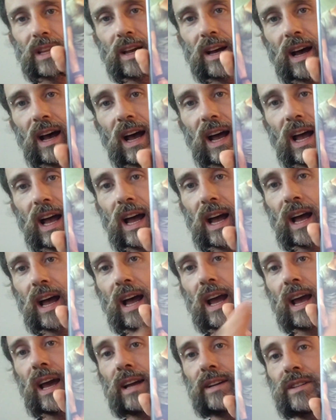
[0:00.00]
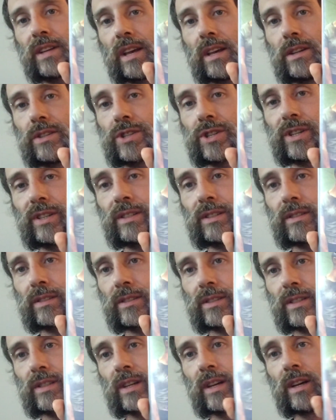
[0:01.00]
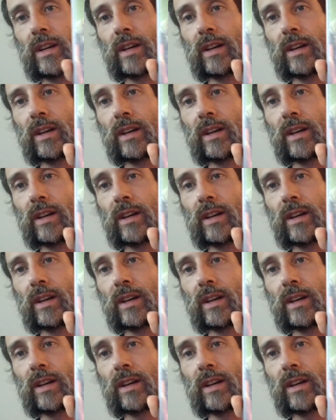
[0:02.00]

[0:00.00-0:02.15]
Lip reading: High Tensions